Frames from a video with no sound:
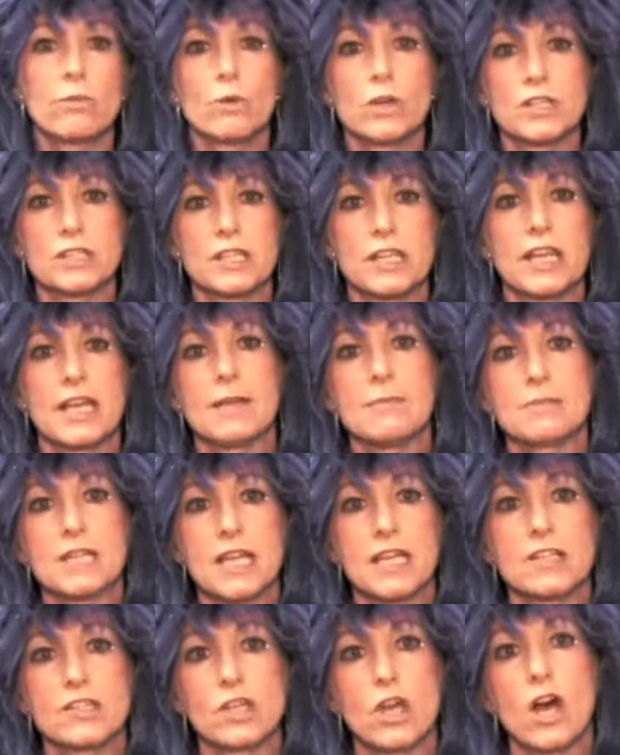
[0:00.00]
once the game
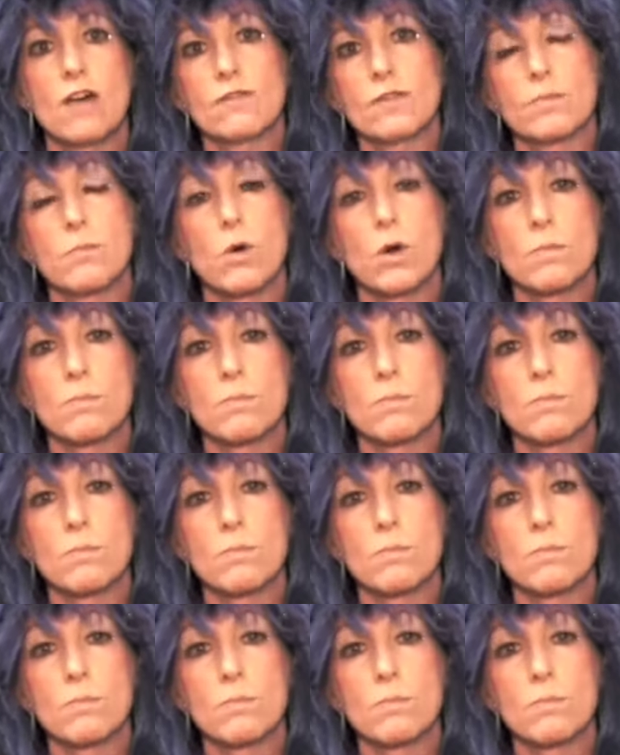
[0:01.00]
takes off and more